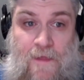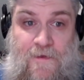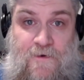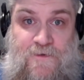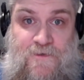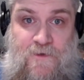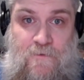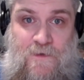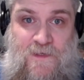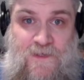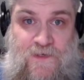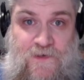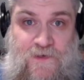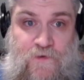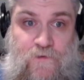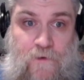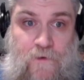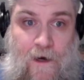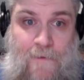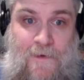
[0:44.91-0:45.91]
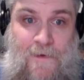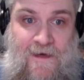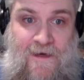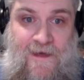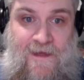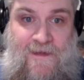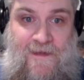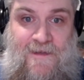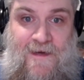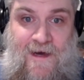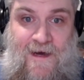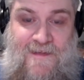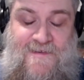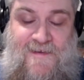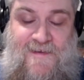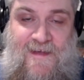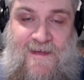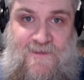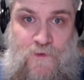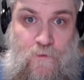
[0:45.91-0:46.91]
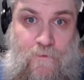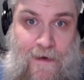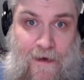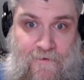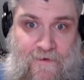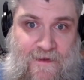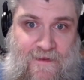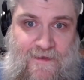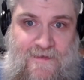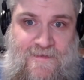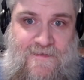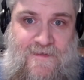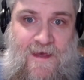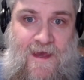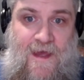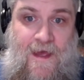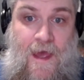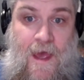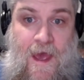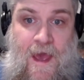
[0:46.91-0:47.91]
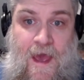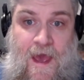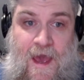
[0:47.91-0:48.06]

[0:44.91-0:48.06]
there's so much drama and nonsense surrounding this thing,